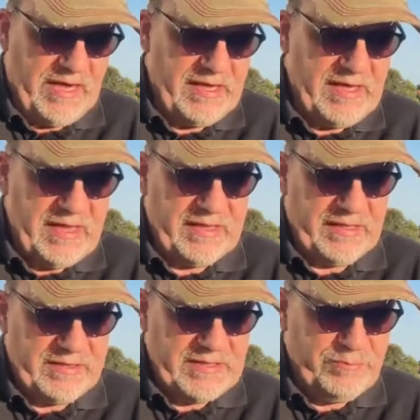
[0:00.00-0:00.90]
I
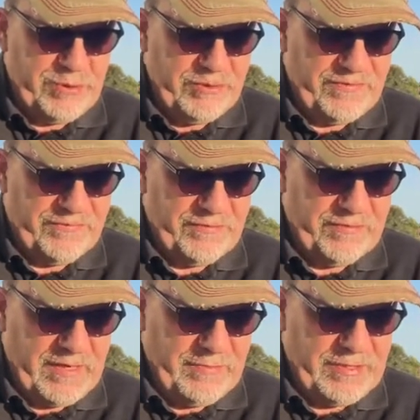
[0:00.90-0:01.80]
think this is beautiful.
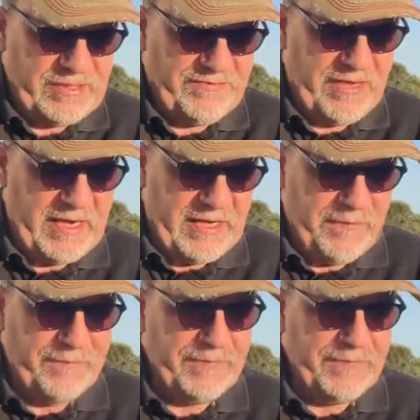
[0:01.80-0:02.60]
Let me just find it.